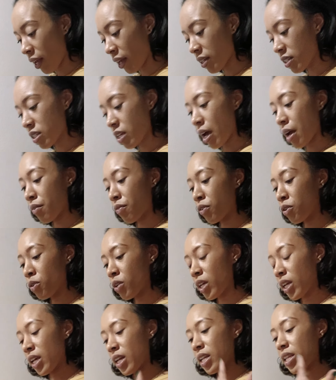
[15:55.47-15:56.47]
It's time for you to
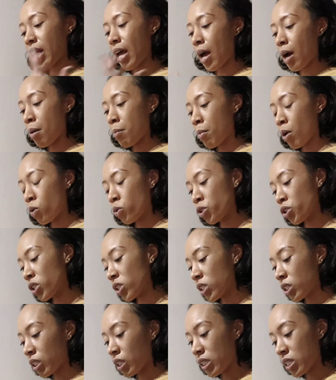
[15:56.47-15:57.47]
get in that
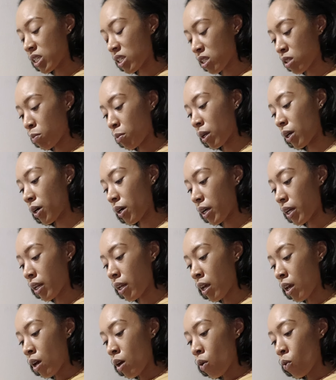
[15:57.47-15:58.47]
emotionless spirit
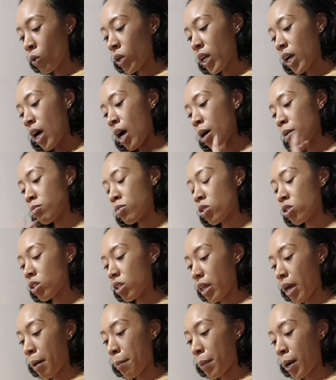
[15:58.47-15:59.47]
when it comes to
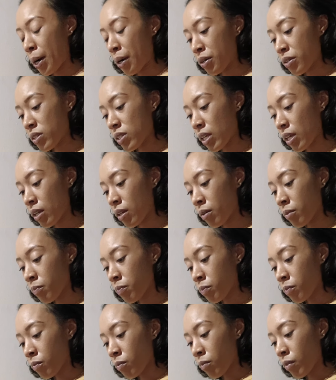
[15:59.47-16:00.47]
that person.
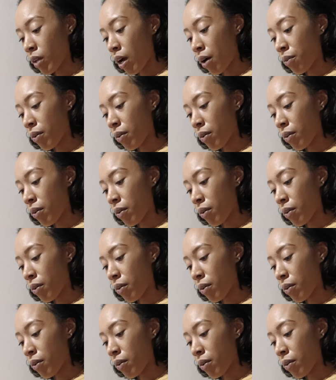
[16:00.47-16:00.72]
All